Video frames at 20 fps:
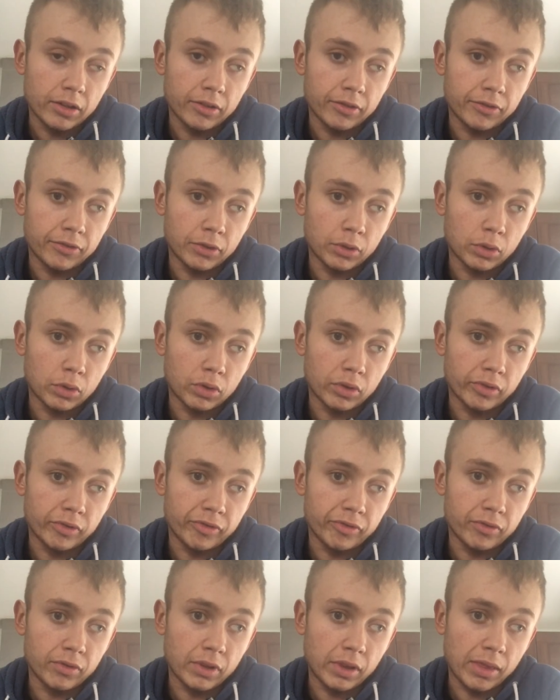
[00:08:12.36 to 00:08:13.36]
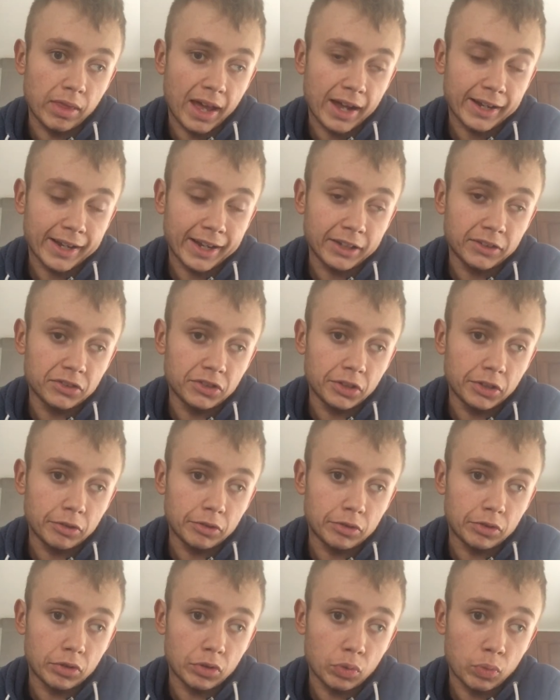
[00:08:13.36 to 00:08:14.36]
for that gets
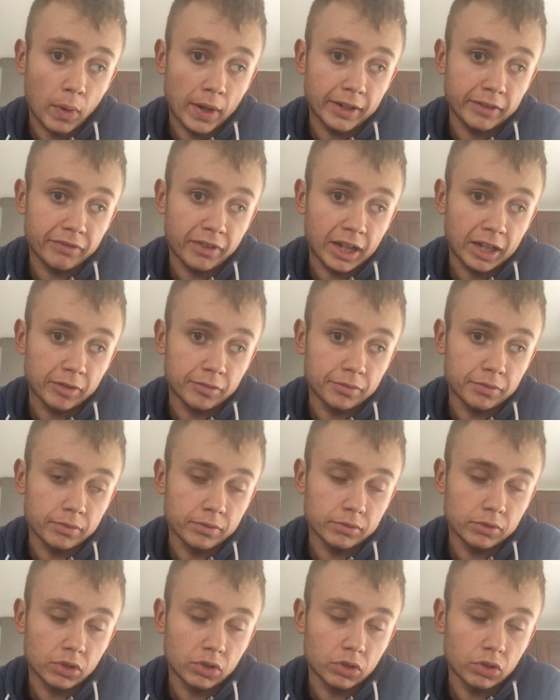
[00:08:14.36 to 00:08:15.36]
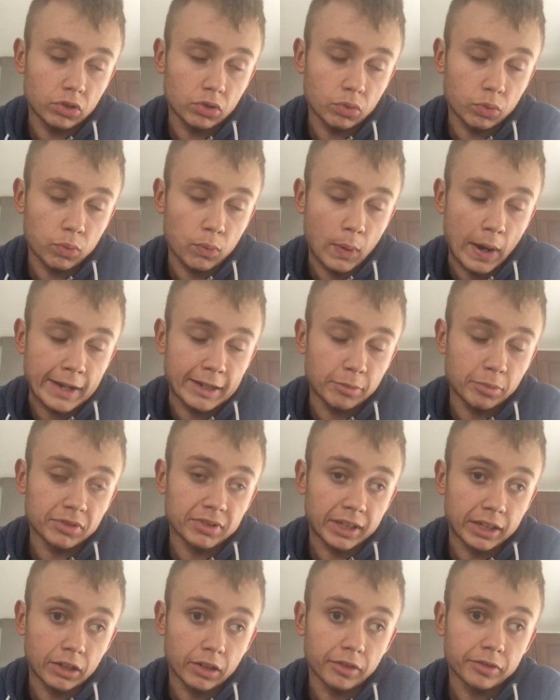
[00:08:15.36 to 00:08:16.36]
you
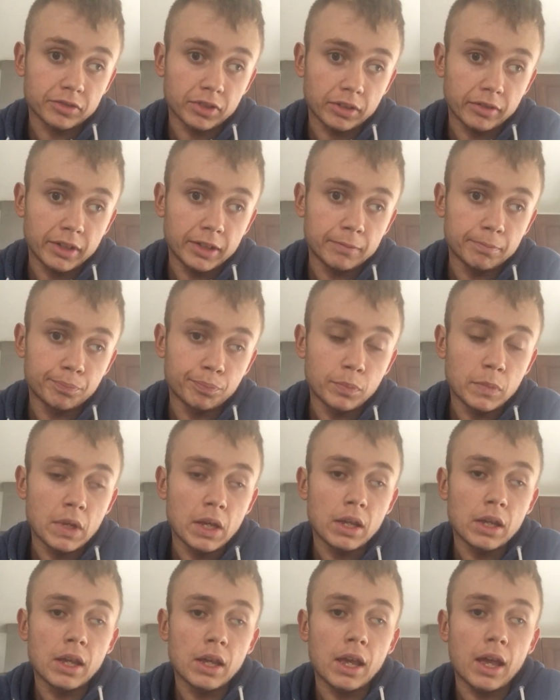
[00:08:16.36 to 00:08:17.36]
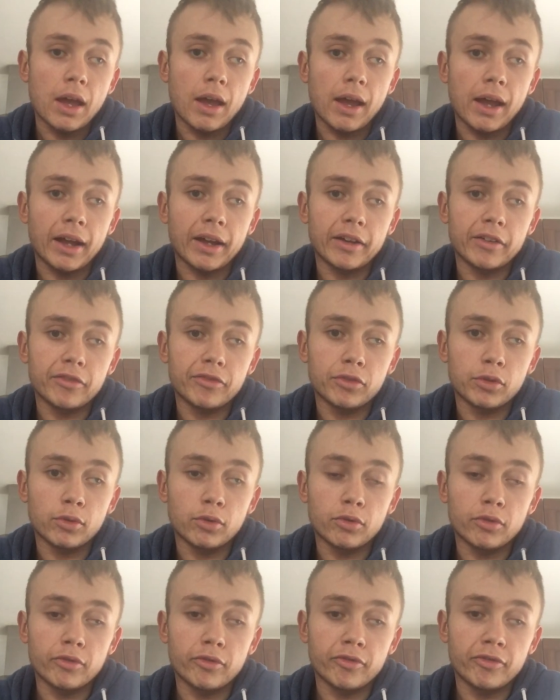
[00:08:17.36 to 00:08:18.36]
20% off, sorry. And
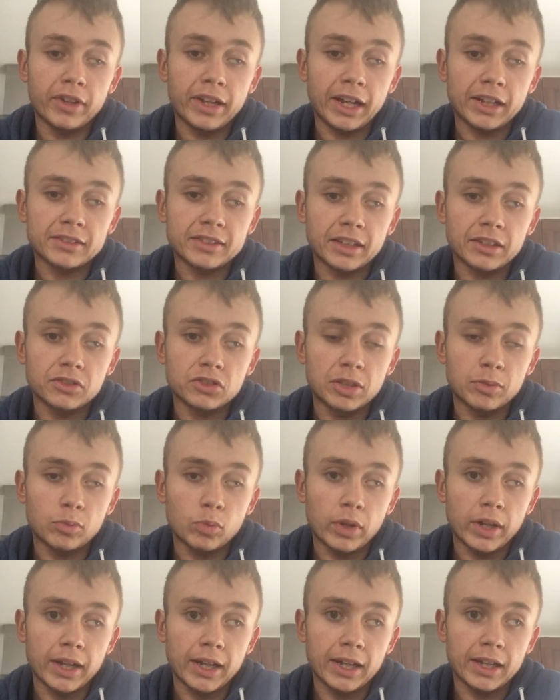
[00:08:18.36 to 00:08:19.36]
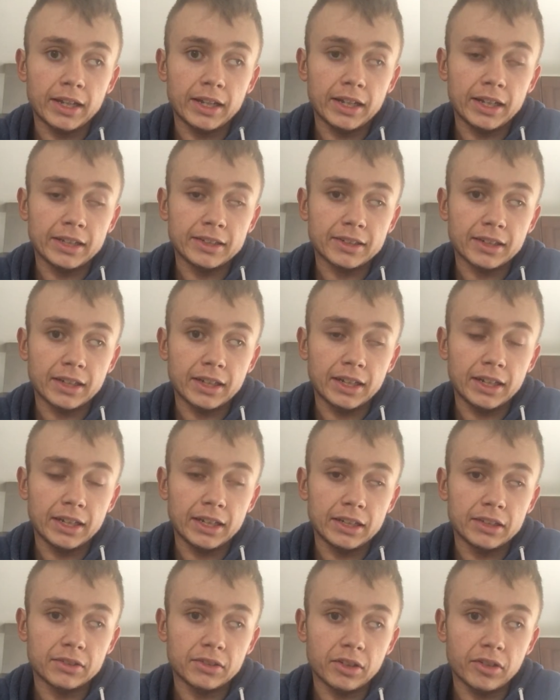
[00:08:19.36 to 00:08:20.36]
for VXS gymwear, it
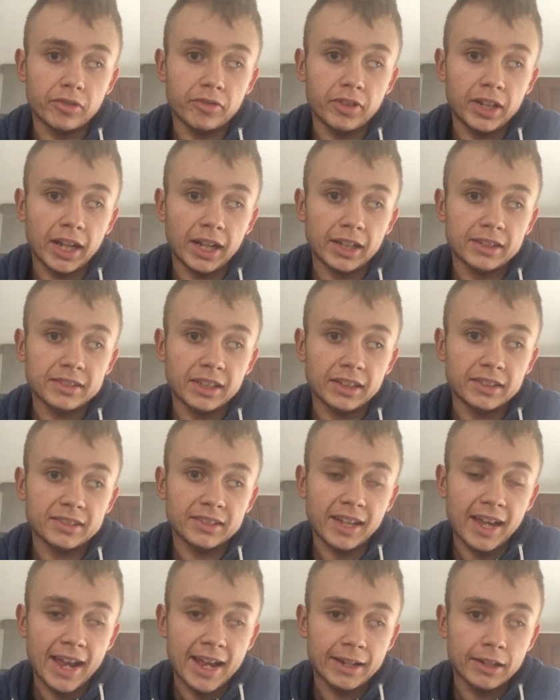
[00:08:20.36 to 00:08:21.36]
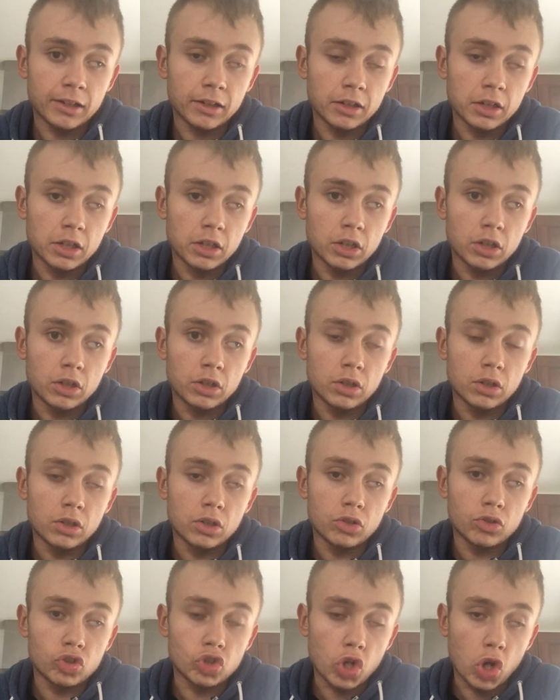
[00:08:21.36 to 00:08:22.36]
is VXS10
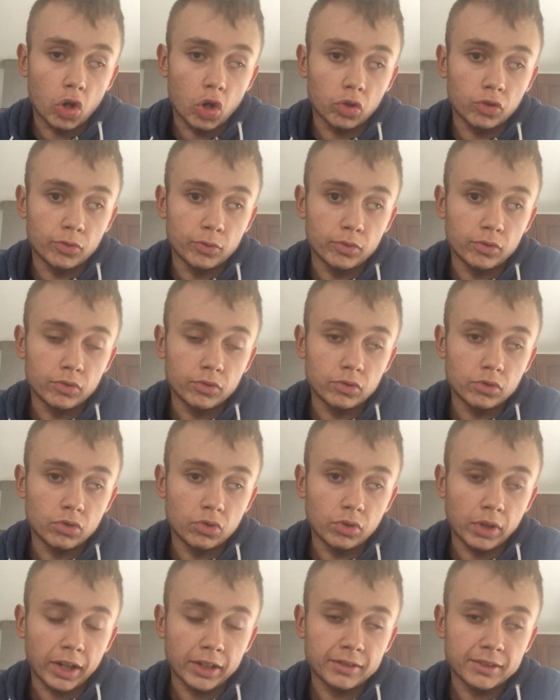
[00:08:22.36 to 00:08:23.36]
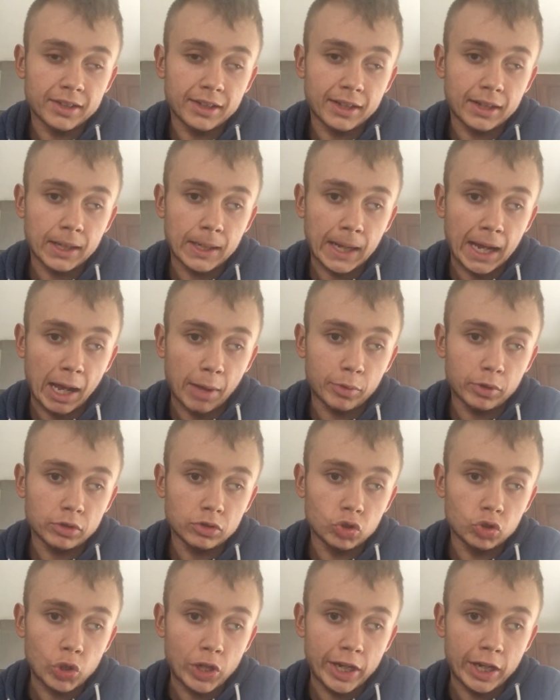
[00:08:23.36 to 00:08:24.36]
John. So that's
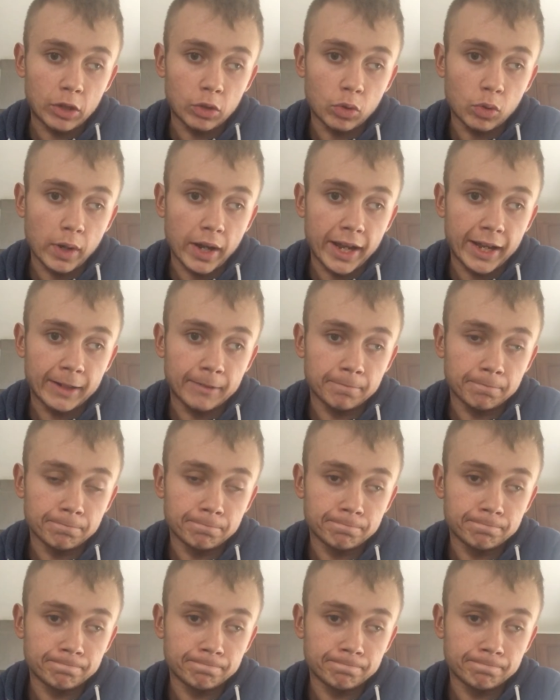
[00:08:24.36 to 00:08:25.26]
capital Jon.